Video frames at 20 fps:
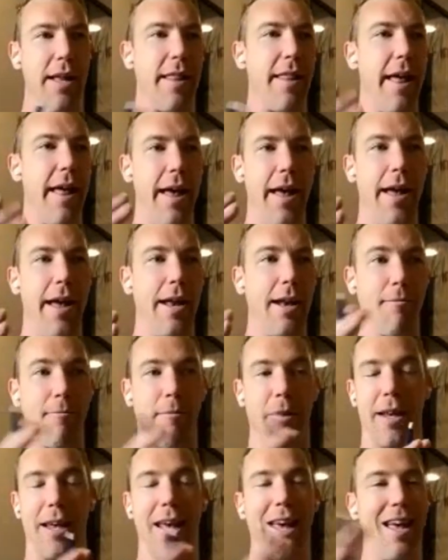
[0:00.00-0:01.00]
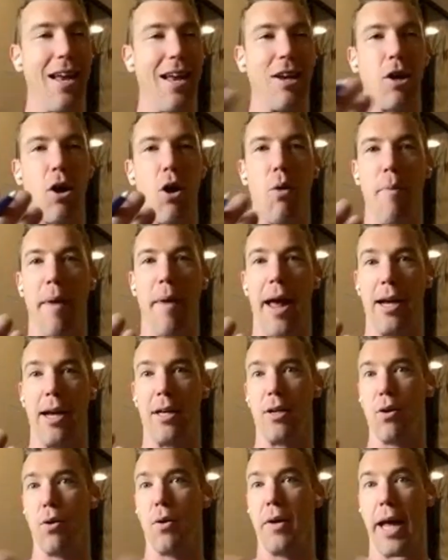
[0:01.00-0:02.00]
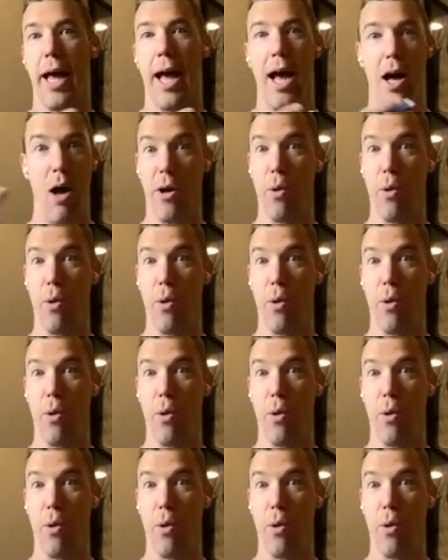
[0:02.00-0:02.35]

And then again, going back to, okay,